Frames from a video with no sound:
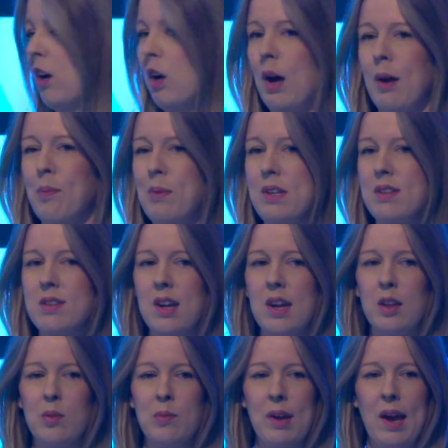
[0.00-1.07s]
I'm happy to
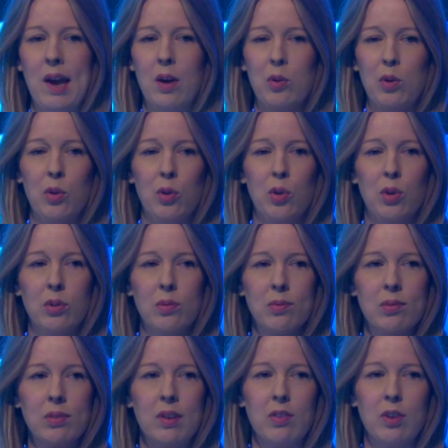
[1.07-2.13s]
take them now, or
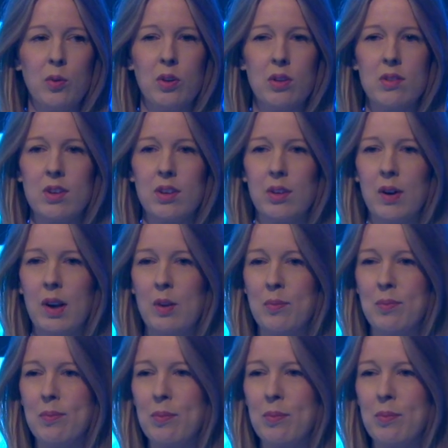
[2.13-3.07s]
if you want to